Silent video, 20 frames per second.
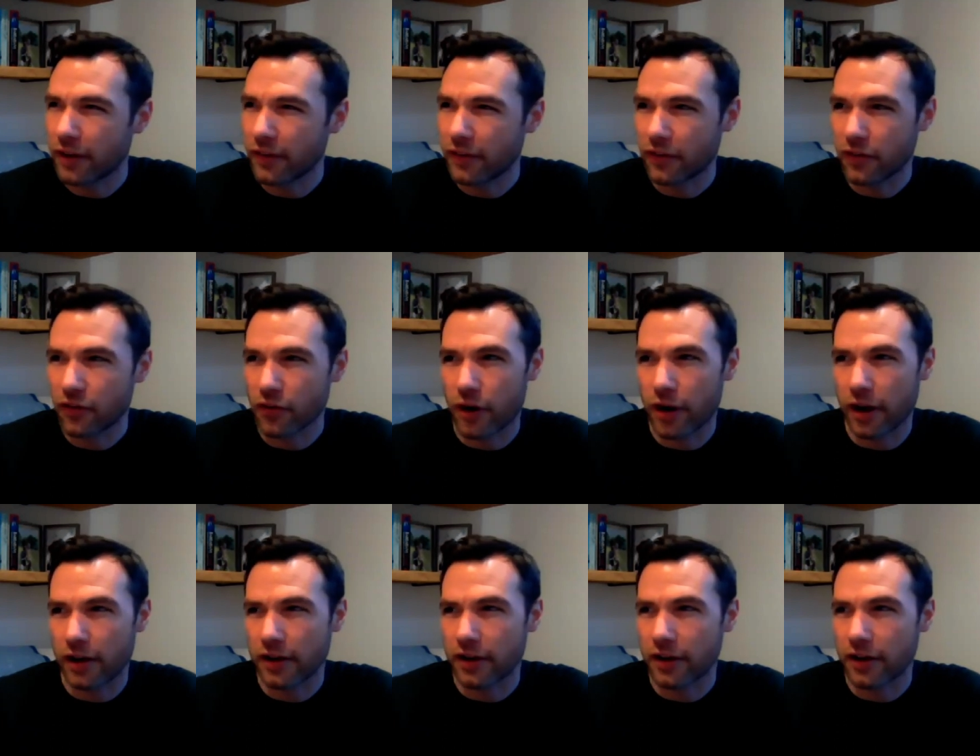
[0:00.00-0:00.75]
done to
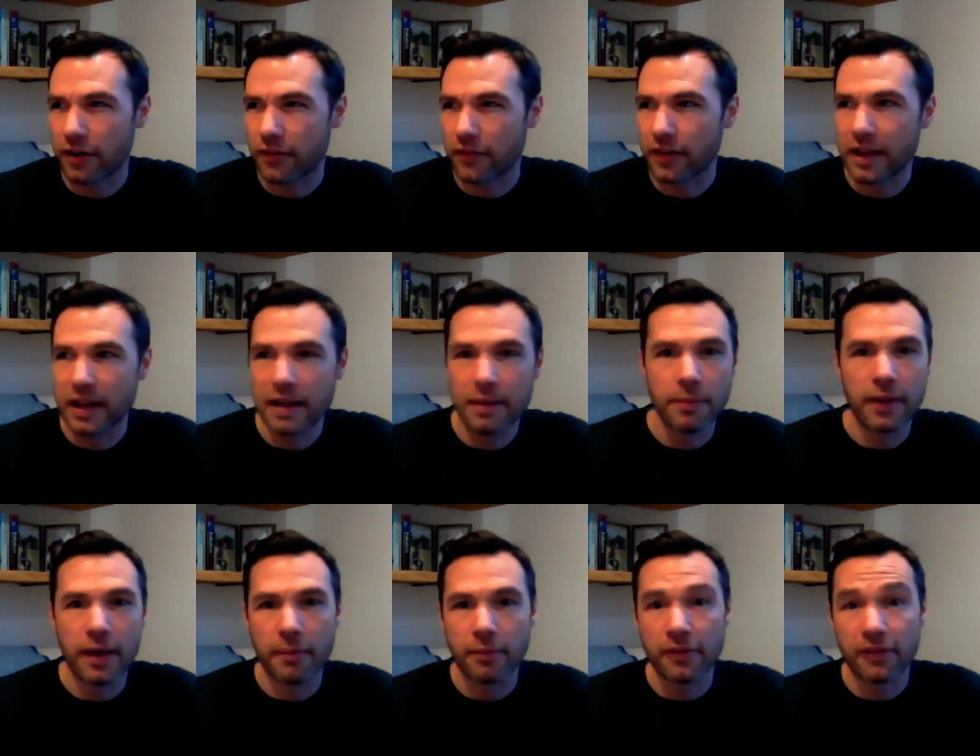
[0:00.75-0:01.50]
try and kind of
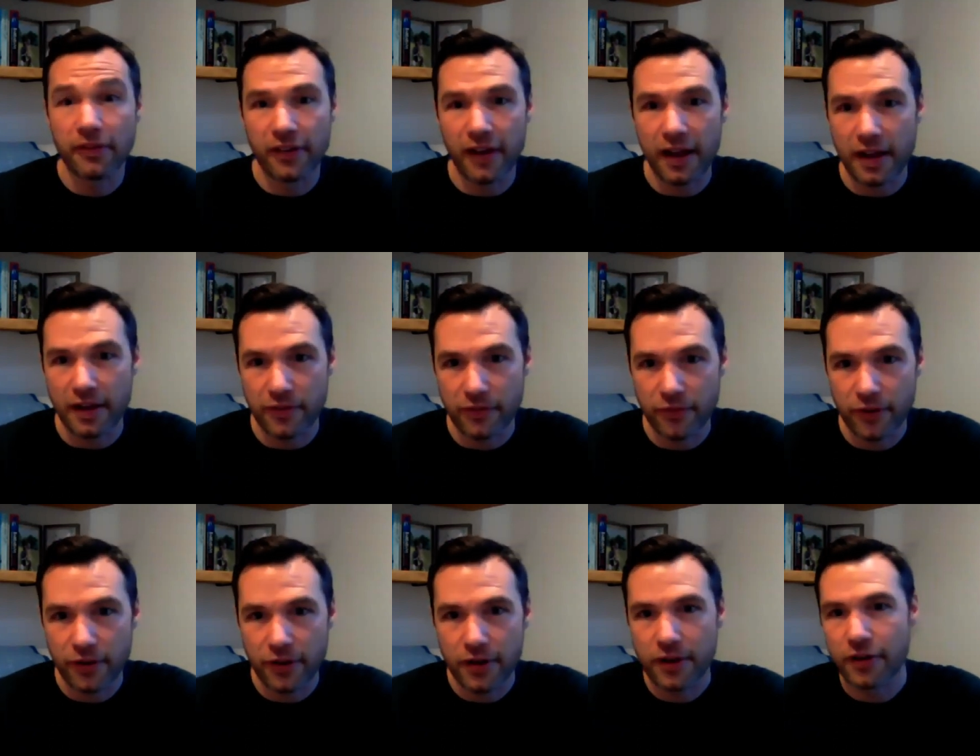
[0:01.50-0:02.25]
keep them safe
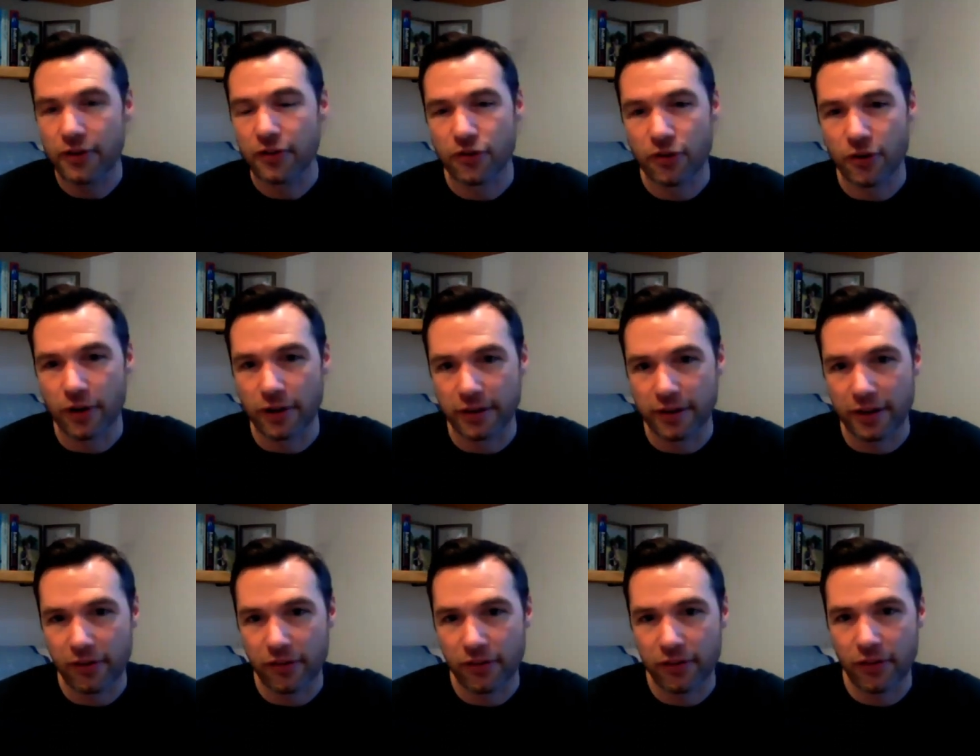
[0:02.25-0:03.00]
during
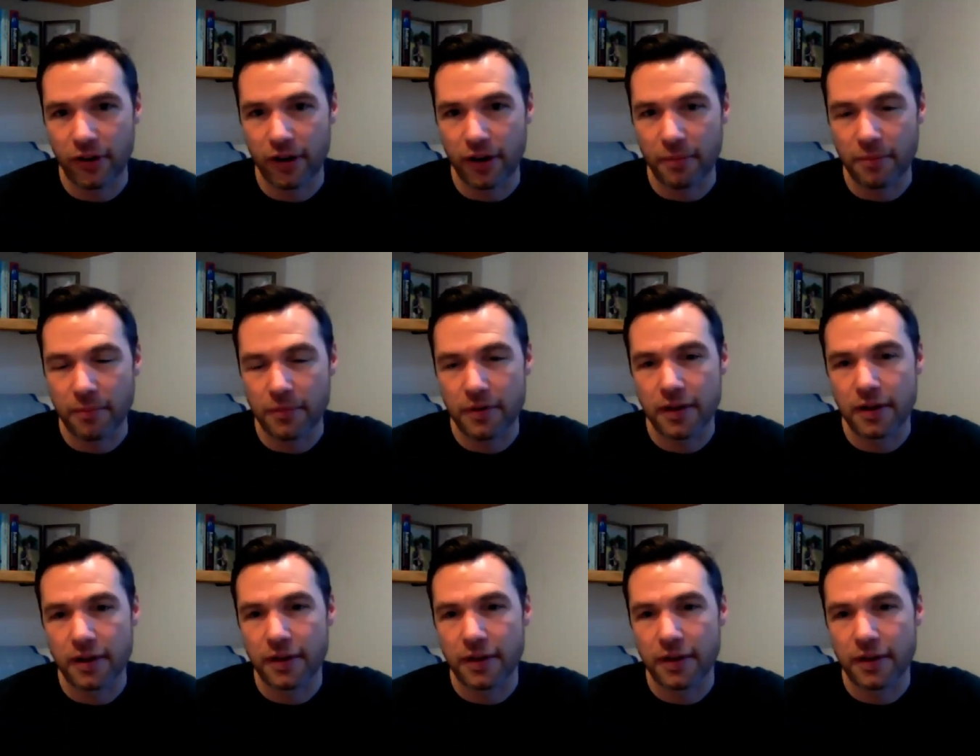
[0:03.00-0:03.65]
this time?